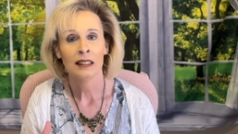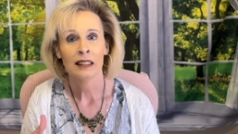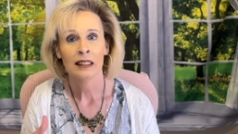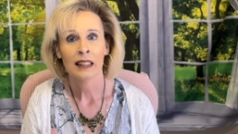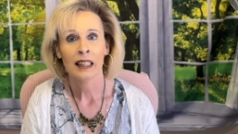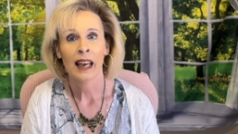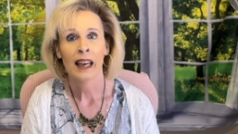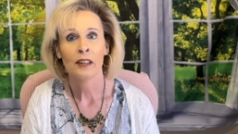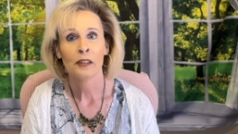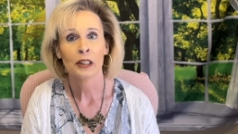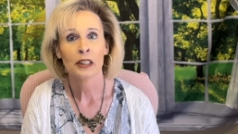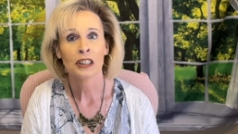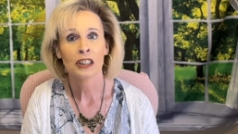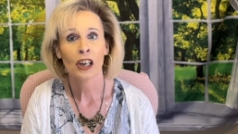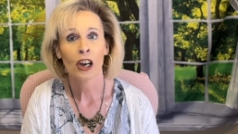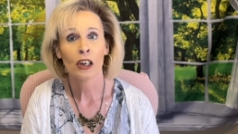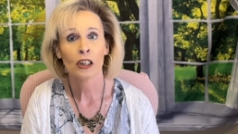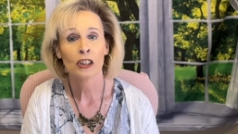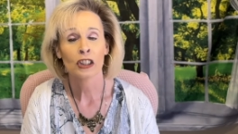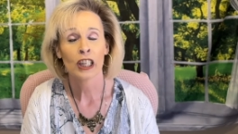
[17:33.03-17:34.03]
address to
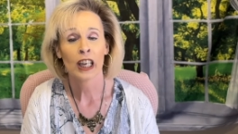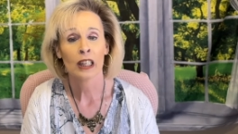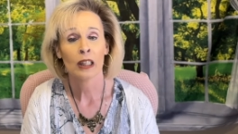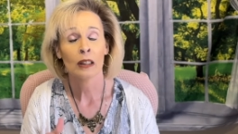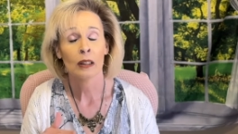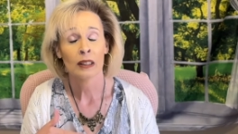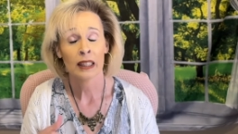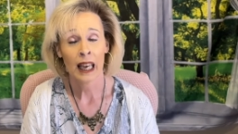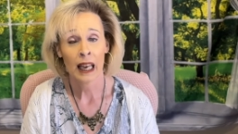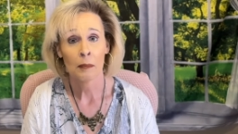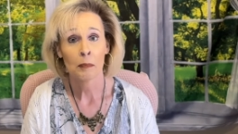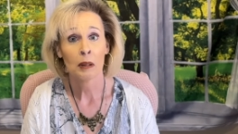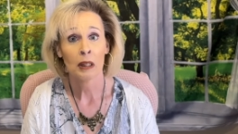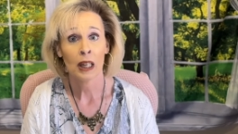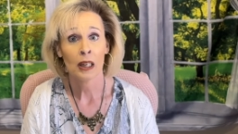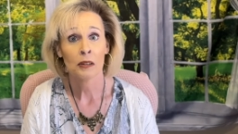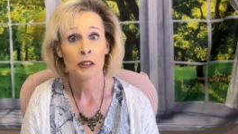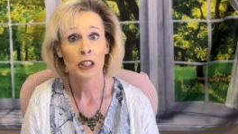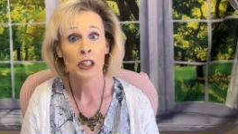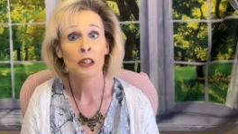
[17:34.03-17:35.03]
her channel down
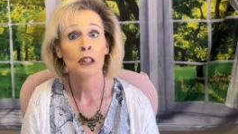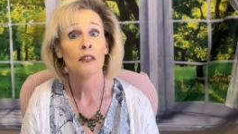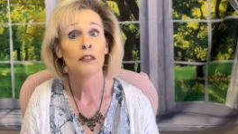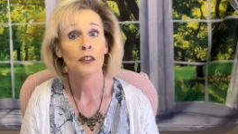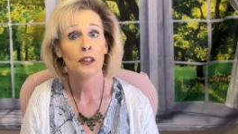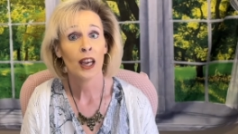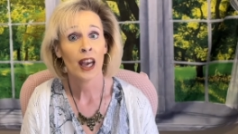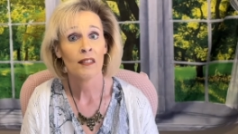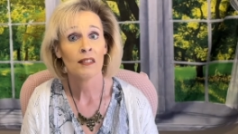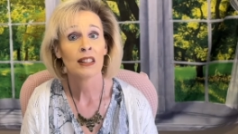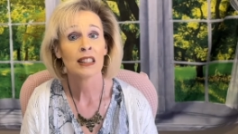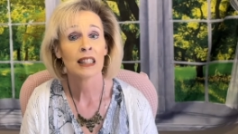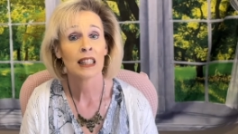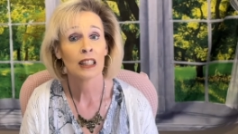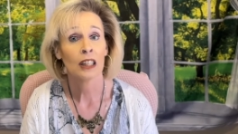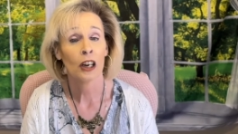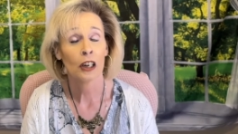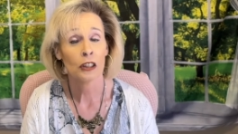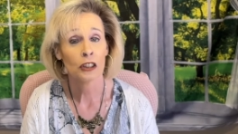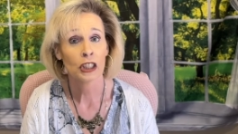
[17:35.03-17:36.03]
below, too. If you haven't
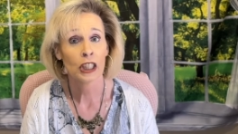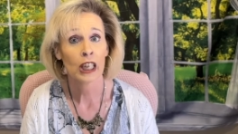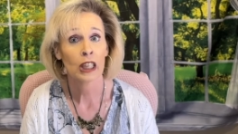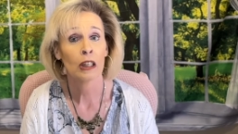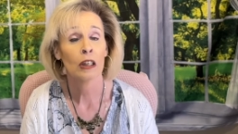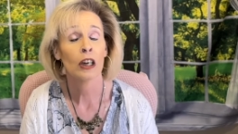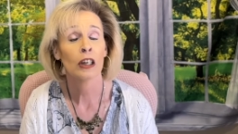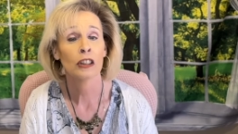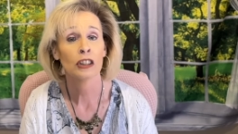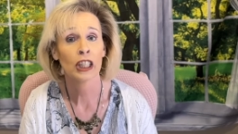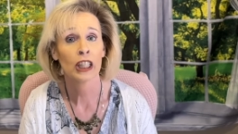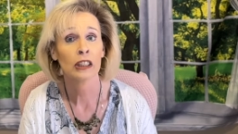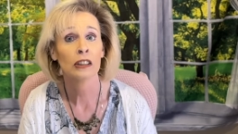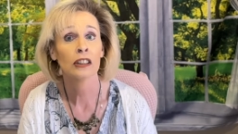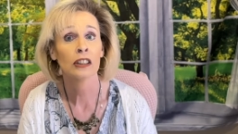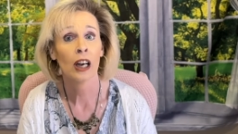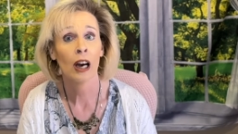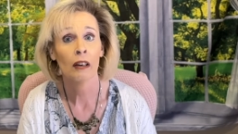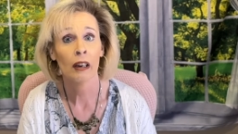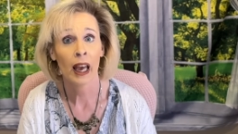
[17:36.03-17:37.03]
seen her channel, her channel is
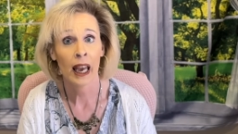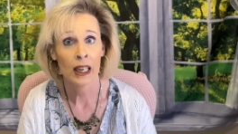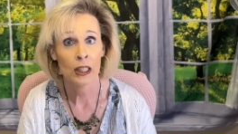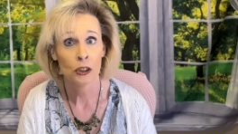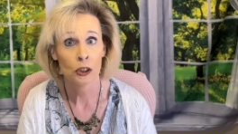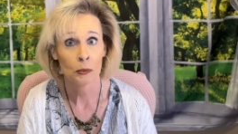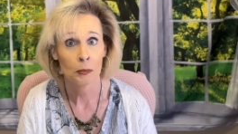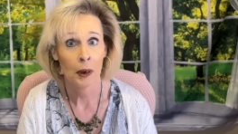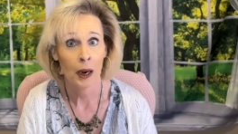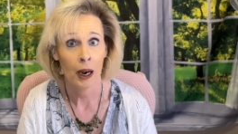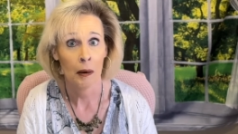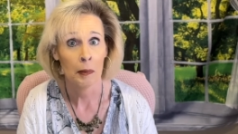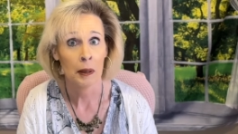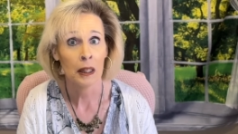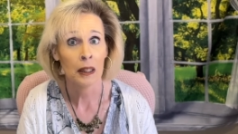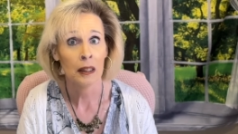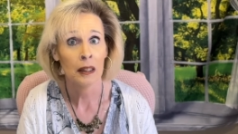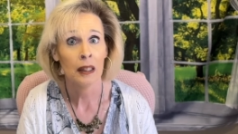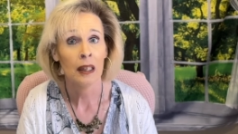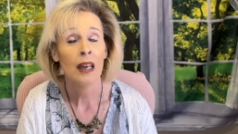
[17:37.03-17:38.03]
called Angel
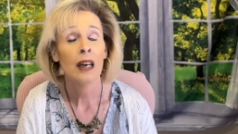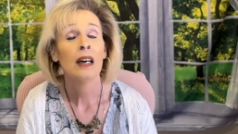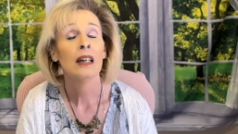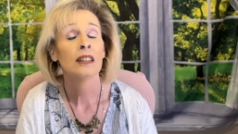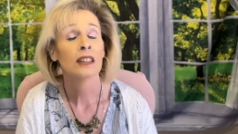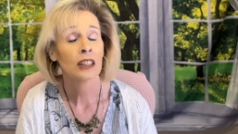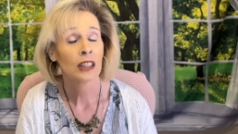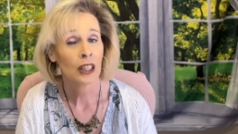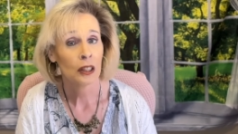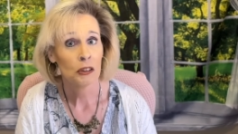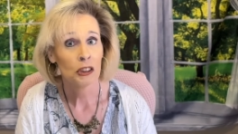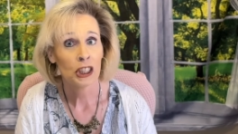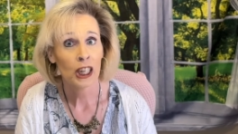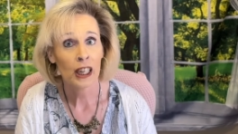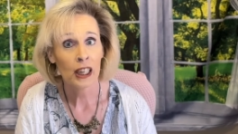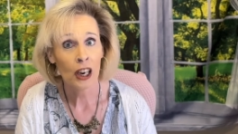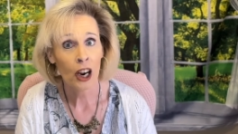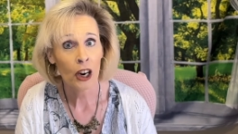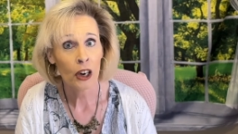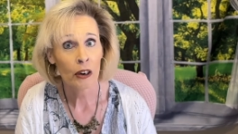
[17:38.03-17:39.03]
Mama. So go
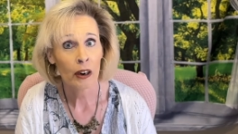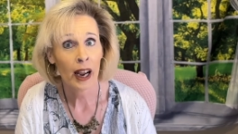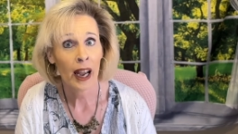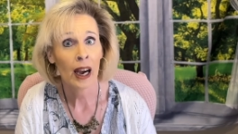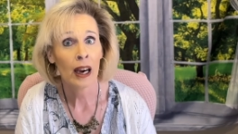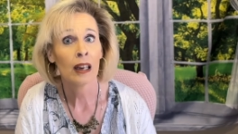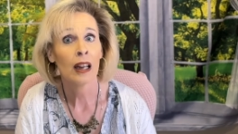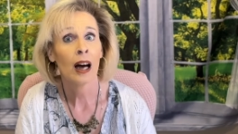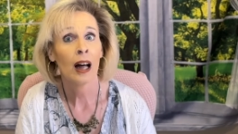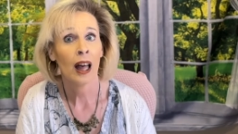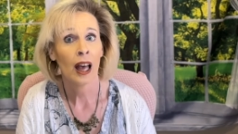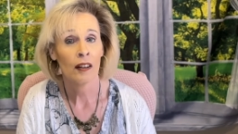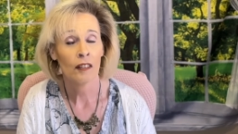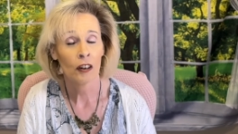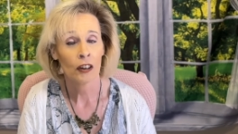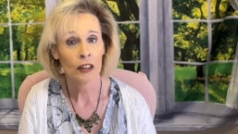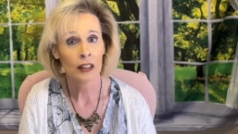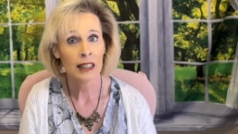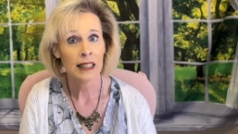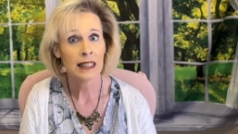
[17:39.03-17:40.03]
check her out. I'll have
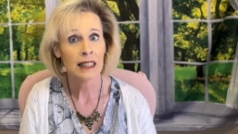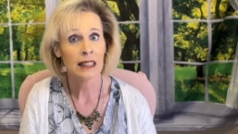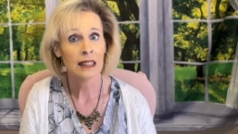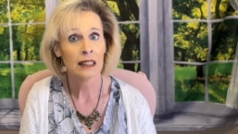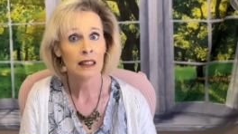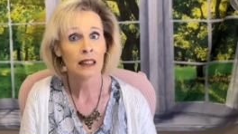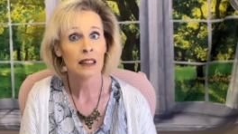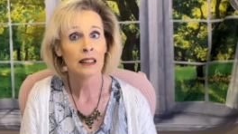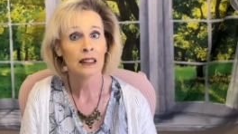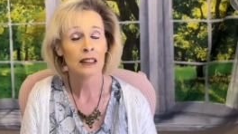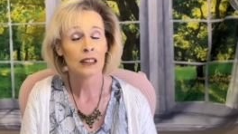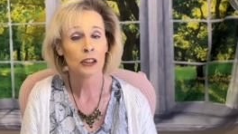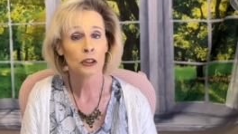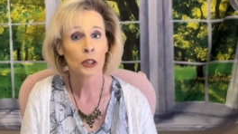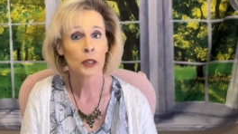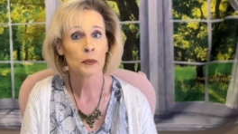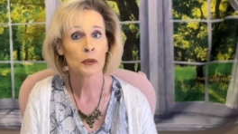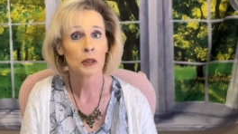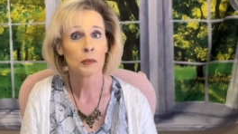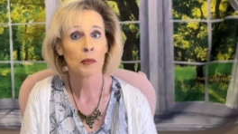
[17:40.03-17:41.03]
her listed in the
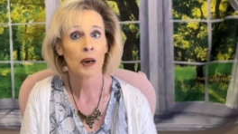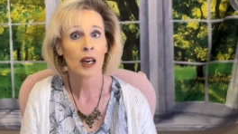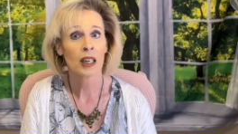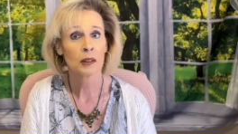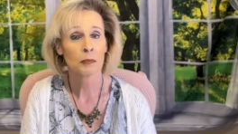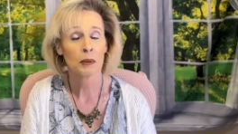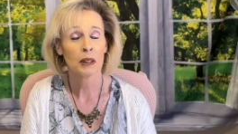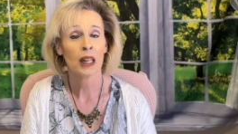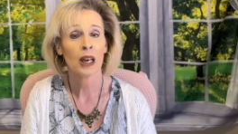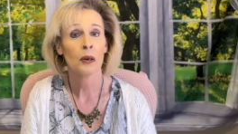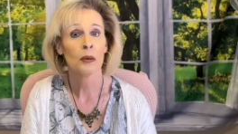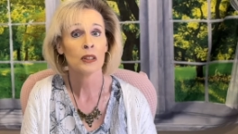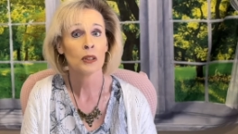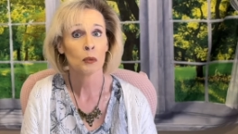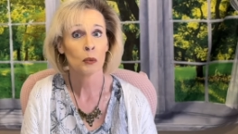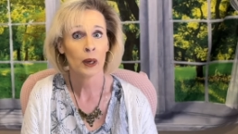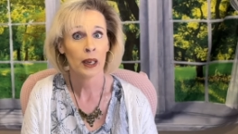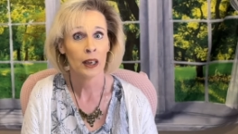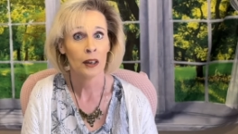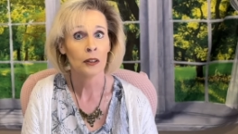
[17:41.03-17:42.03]
description box below as
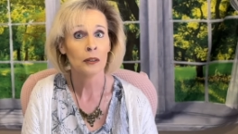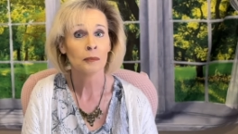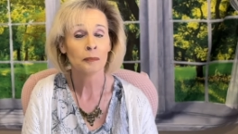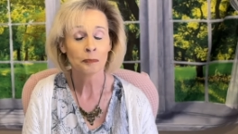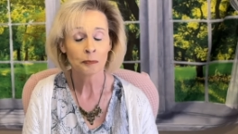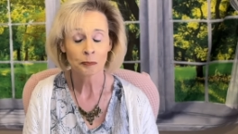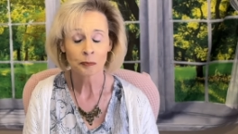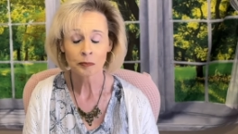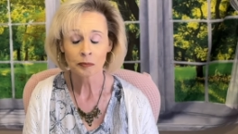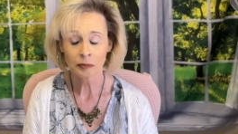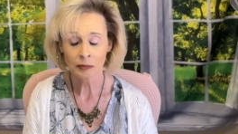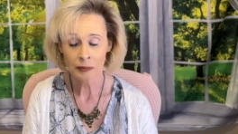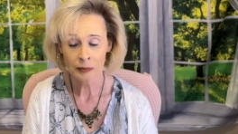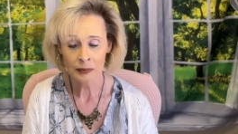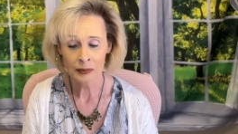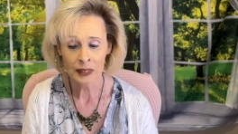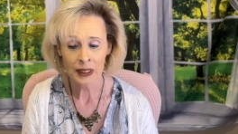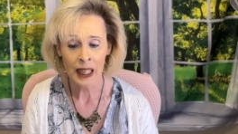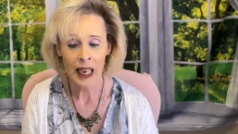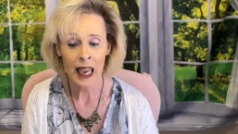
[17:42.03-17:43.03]
well.
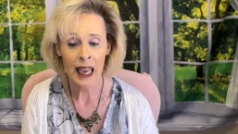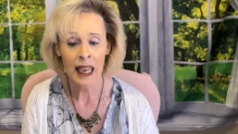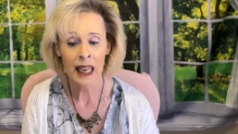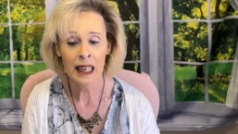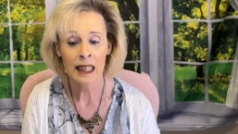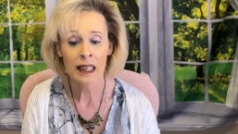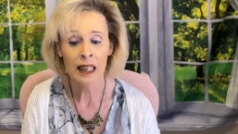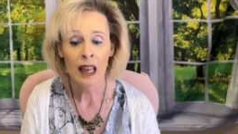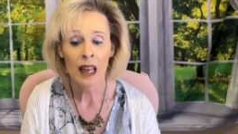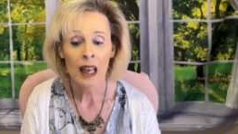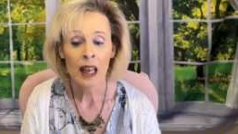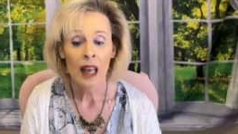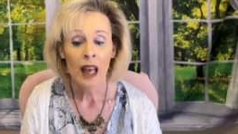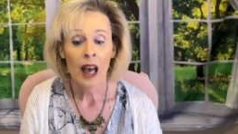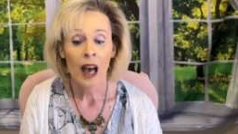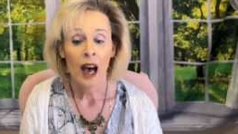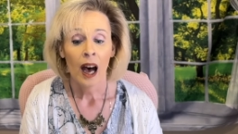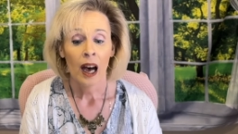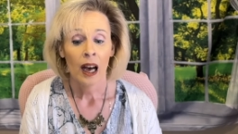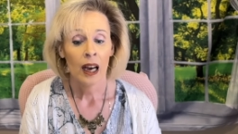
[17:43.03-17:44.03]
And
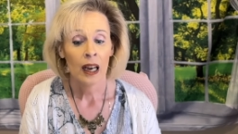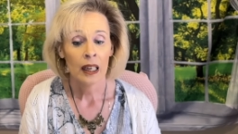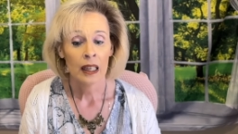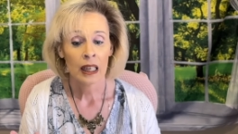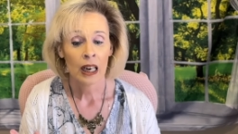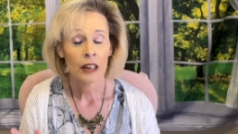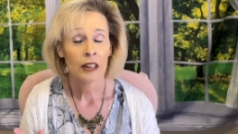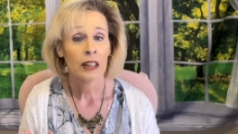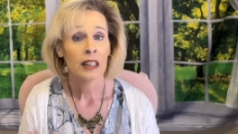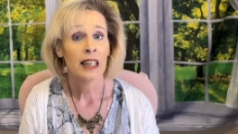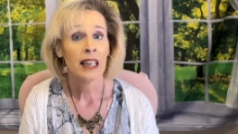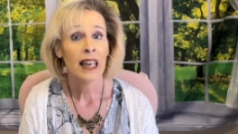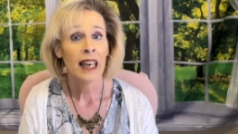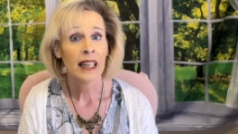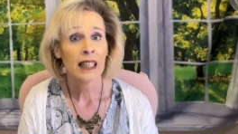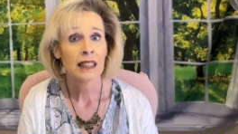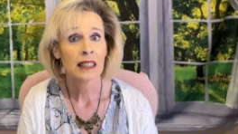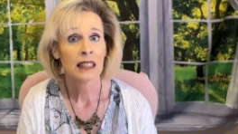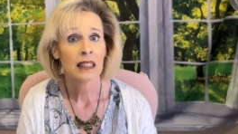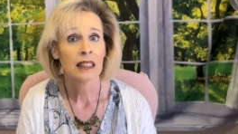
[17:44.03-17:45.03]
our
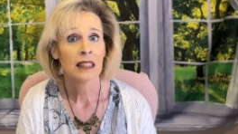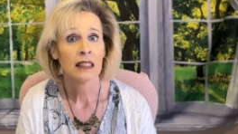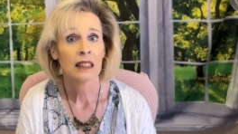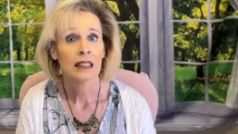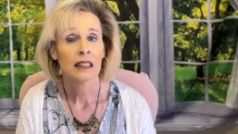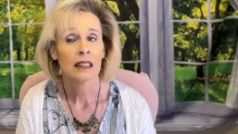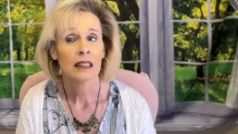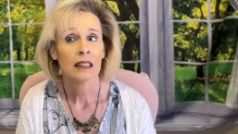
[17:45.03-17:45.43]
next,